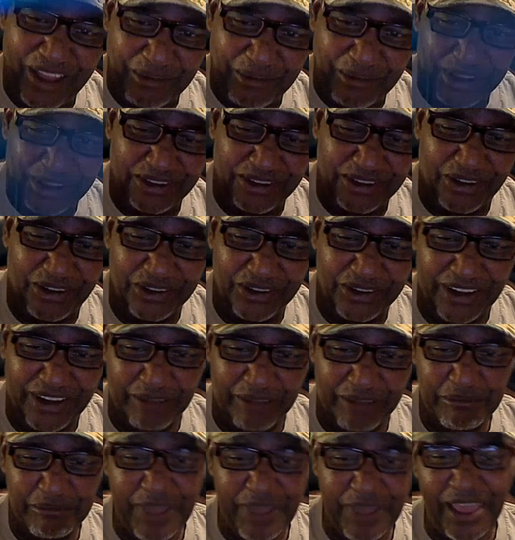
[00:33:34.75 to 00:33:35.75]
I mean, you know, you're
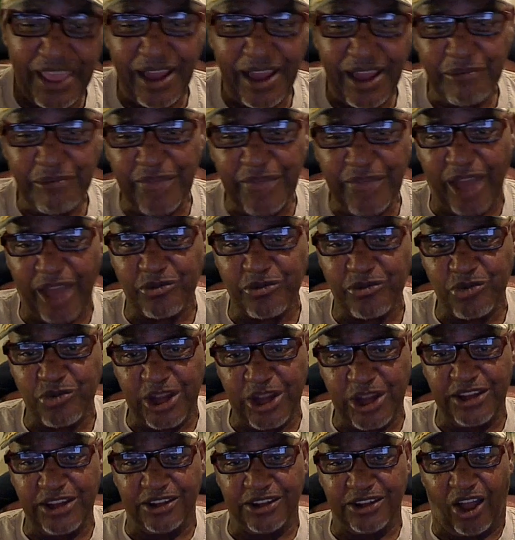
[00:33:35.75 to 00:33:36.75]
like, man, I'm not
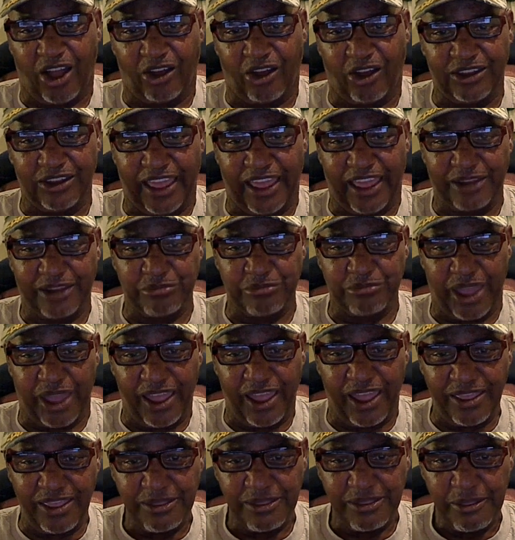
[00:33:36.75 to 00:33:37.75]
reading all that,
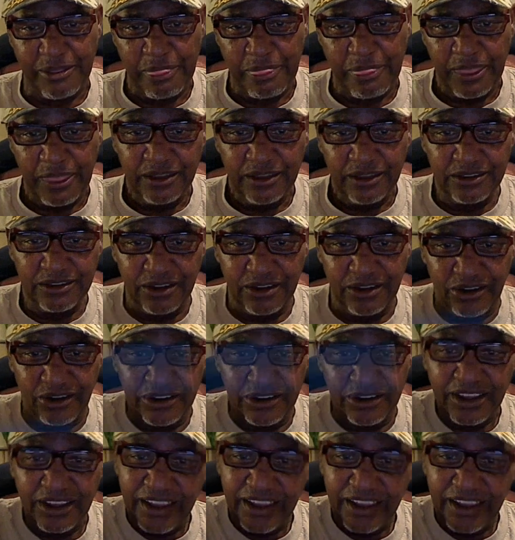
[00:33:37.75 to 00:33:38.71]
man. You know,